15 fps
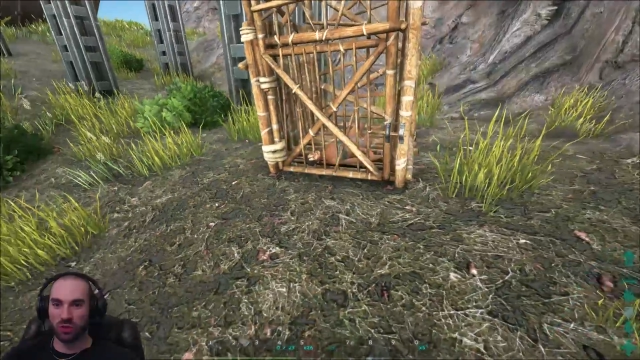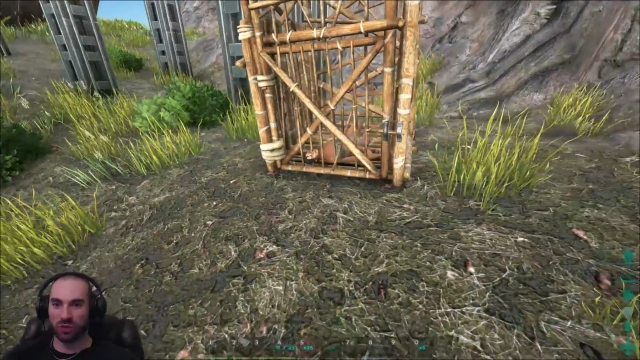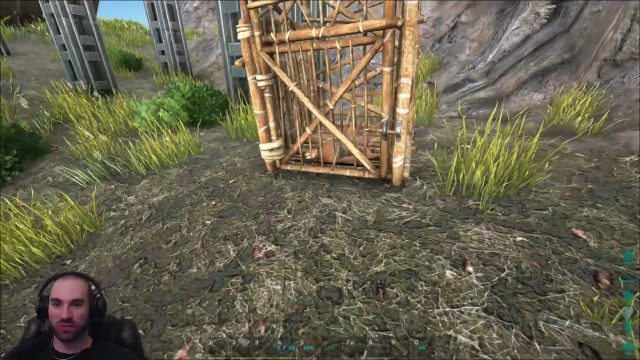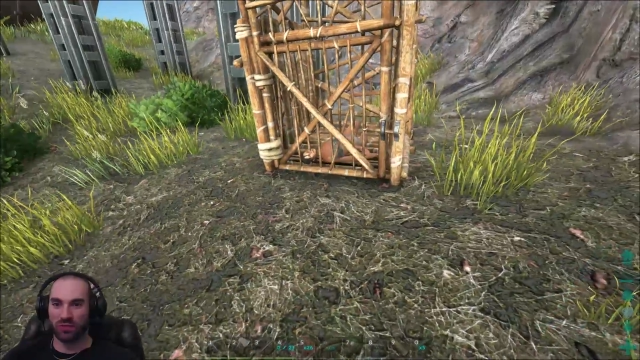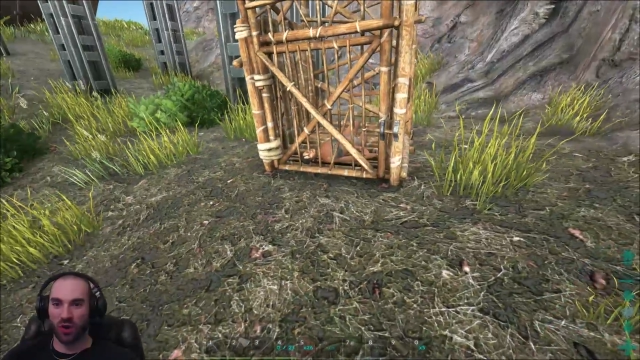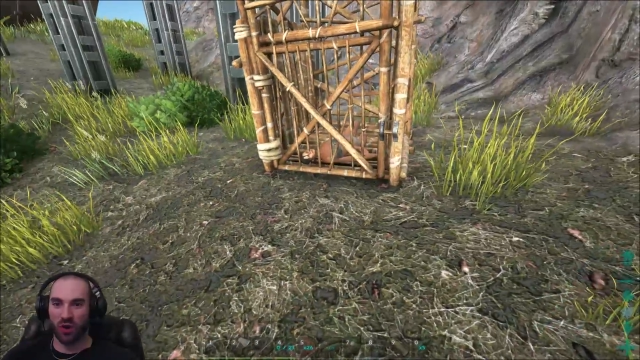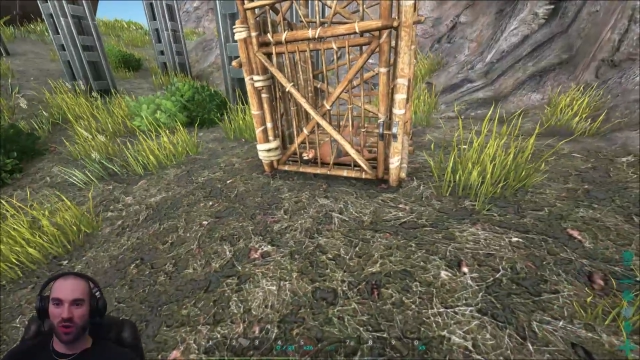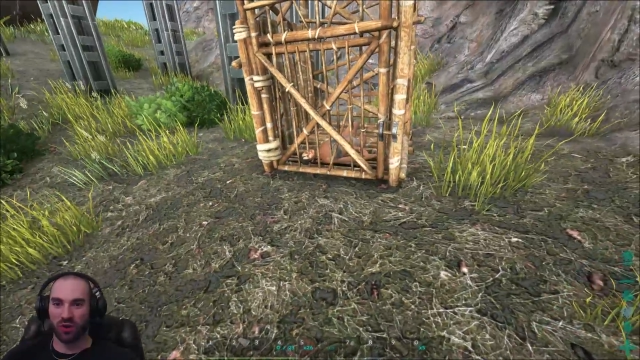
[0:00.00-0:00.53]

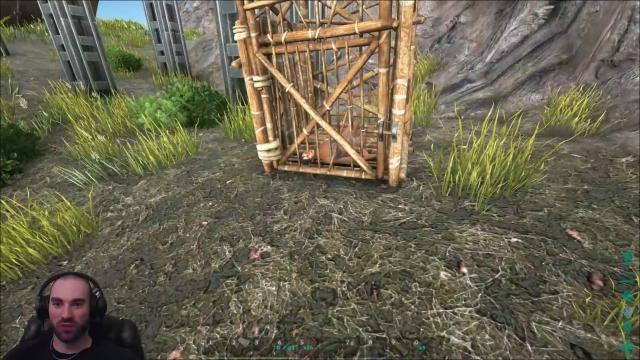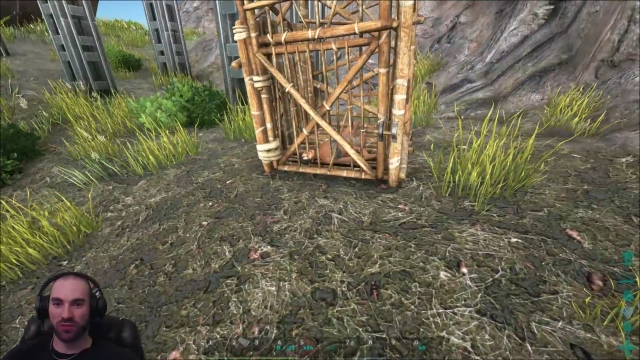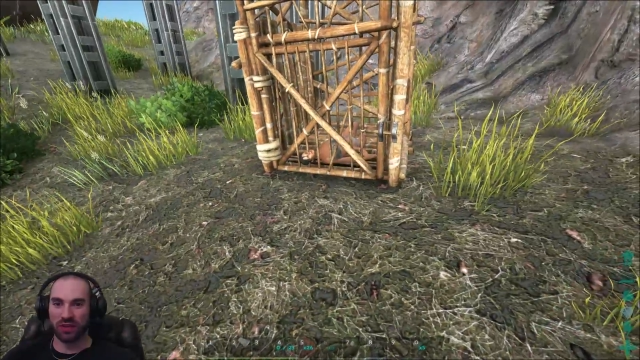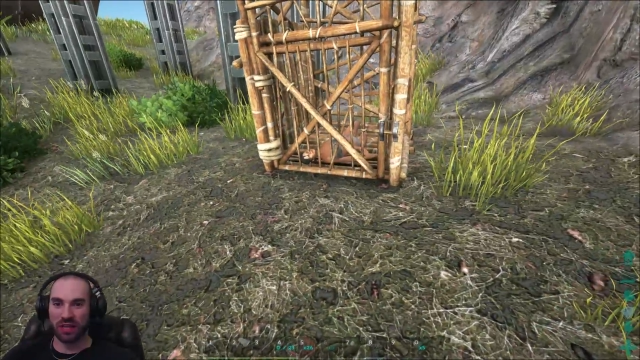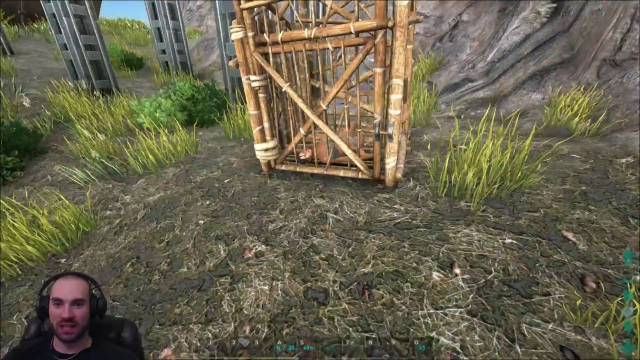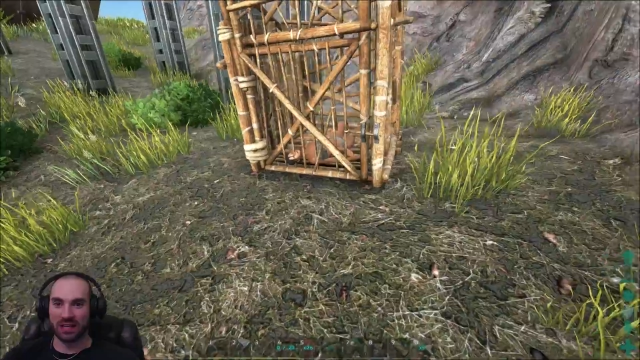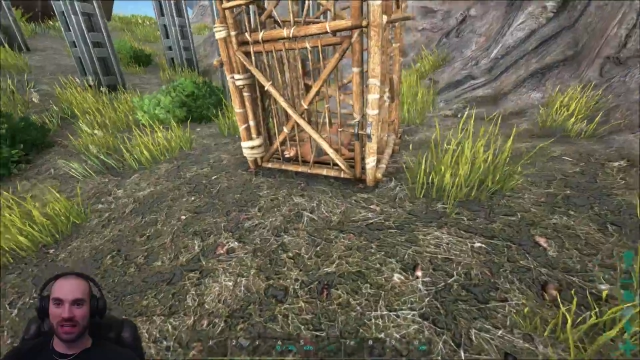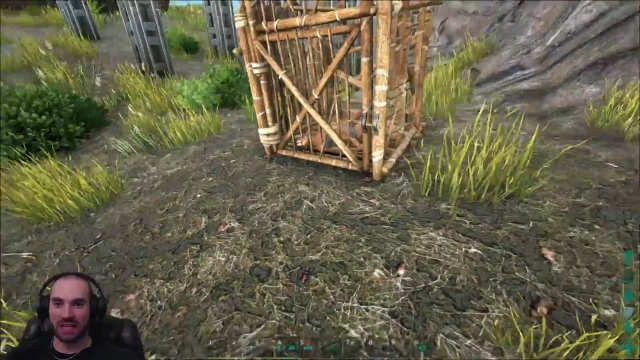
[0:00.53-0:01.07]
evolve
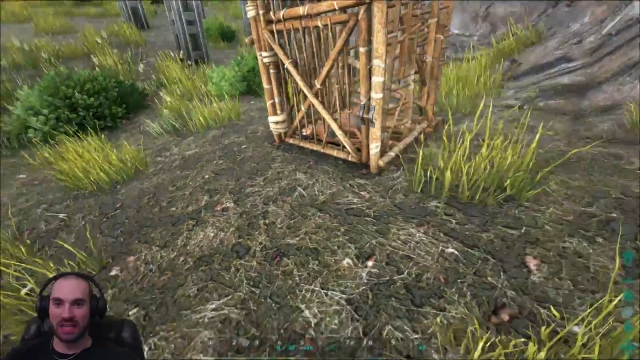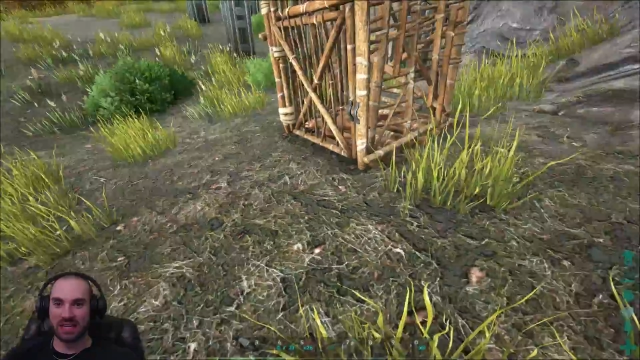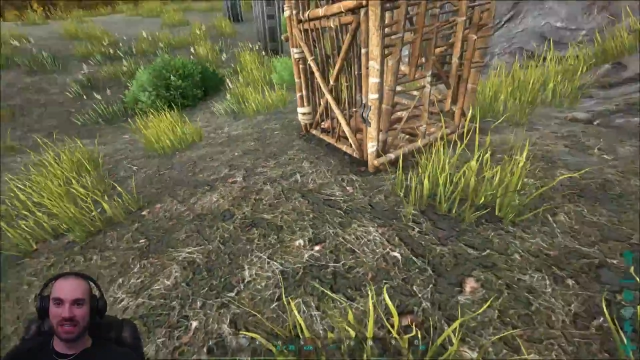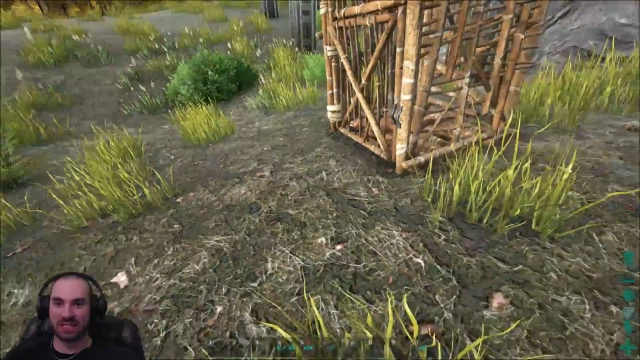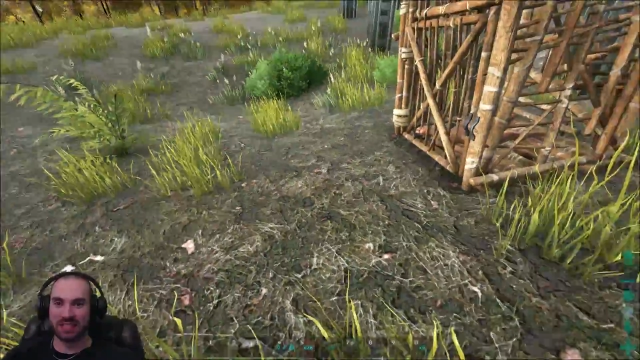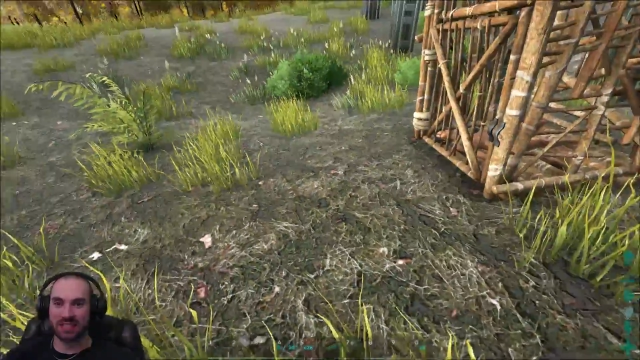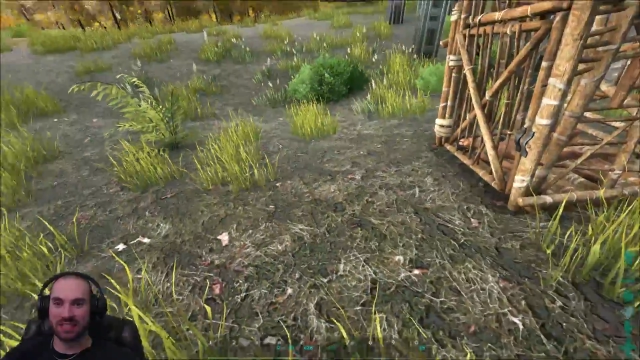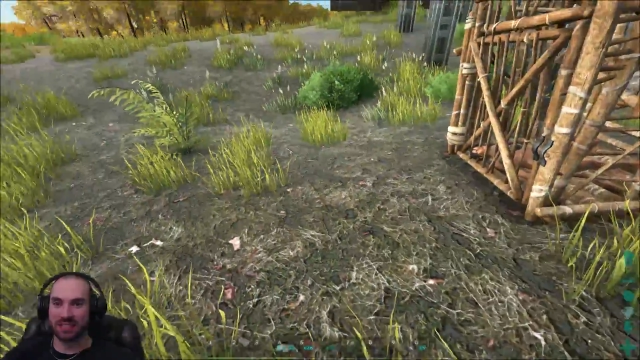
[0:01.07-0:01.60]
in
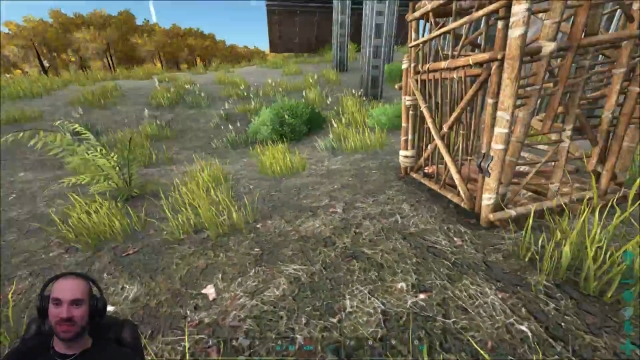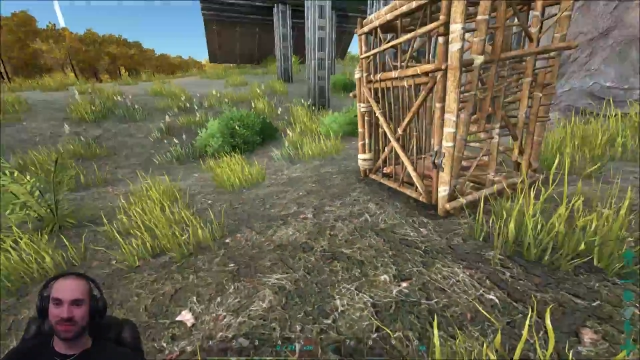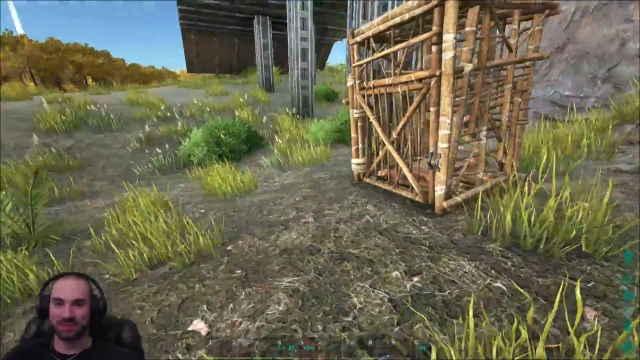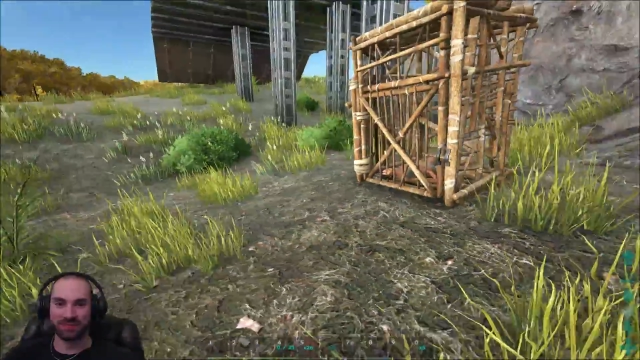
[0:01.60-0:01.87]
these